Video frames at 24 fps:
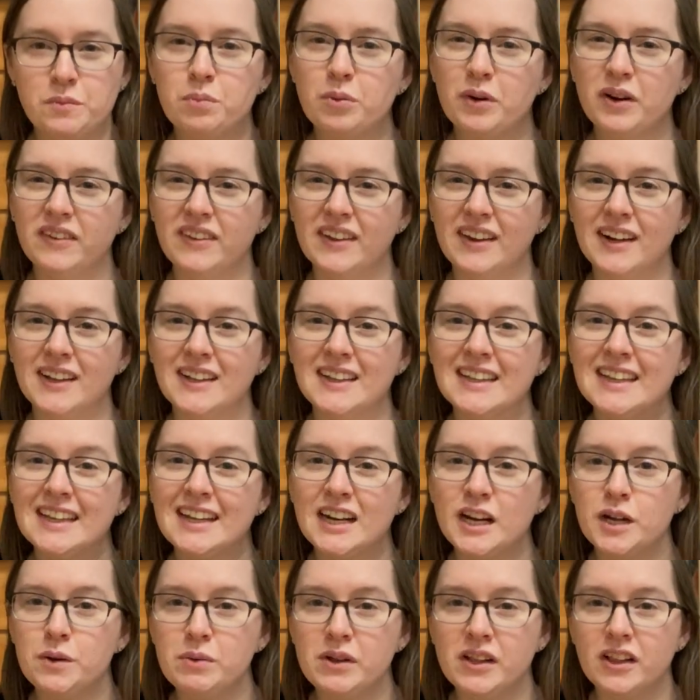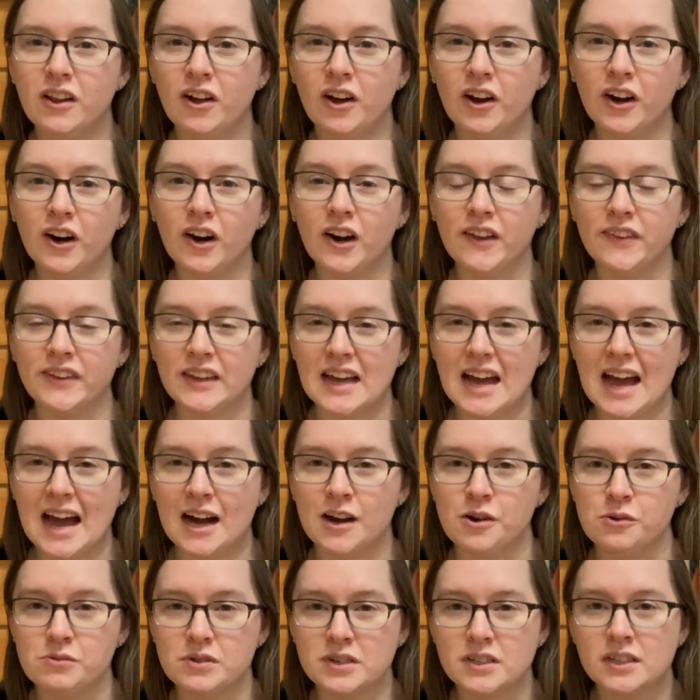breathing a little bit longer on the
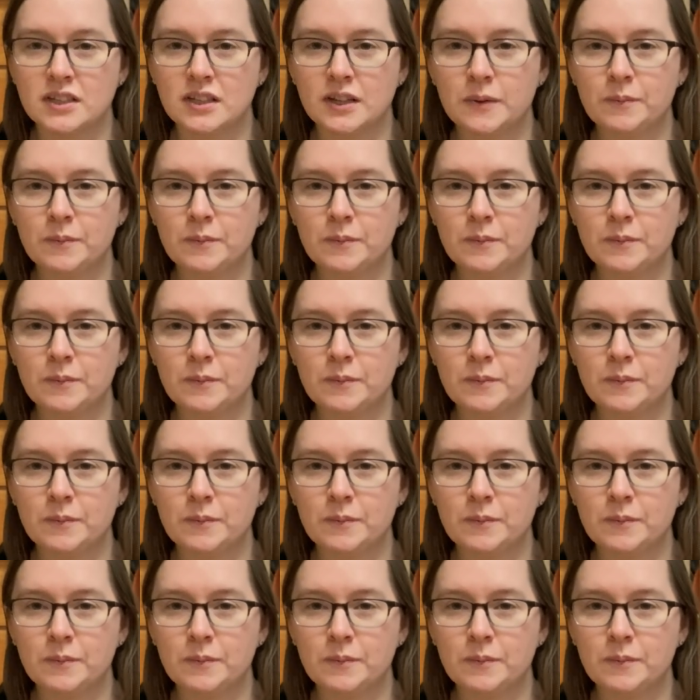out.